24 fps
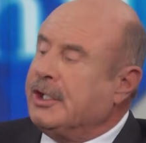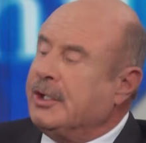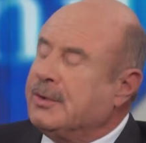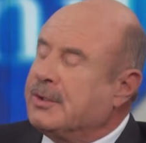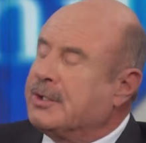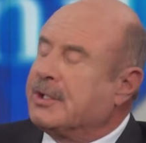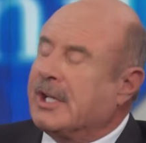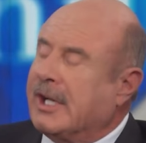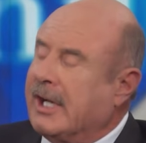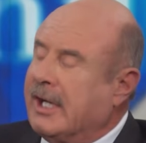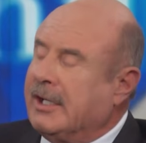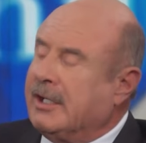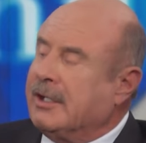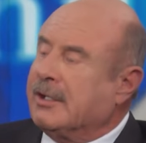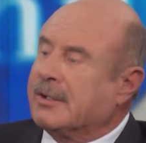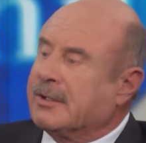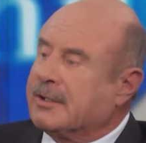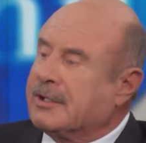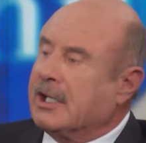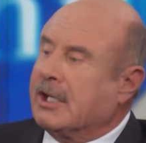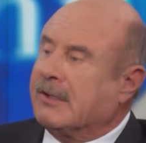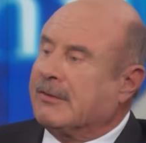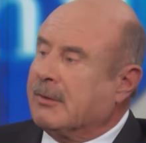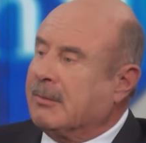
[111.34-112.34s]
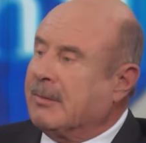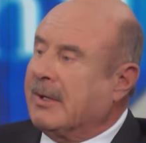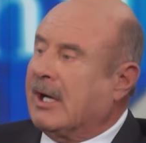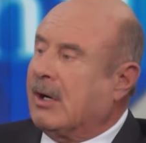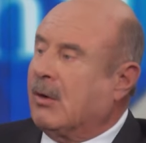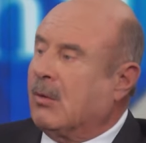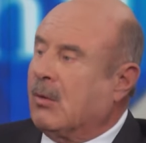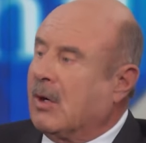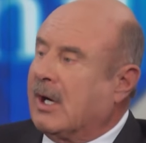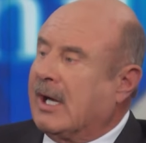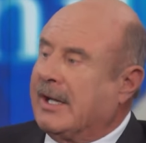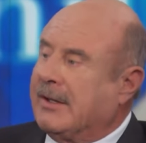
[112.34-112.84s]
you say to yourself
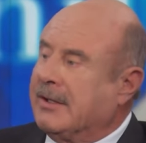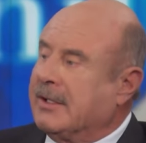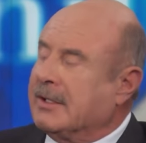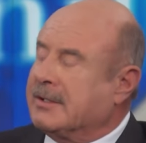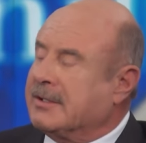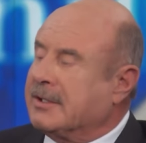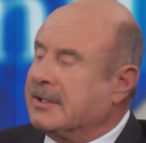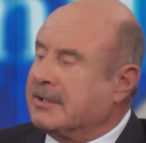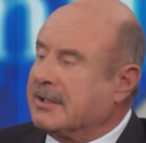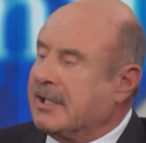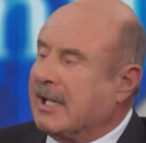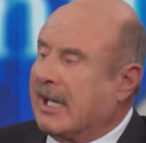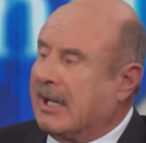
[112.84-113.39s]
about why this is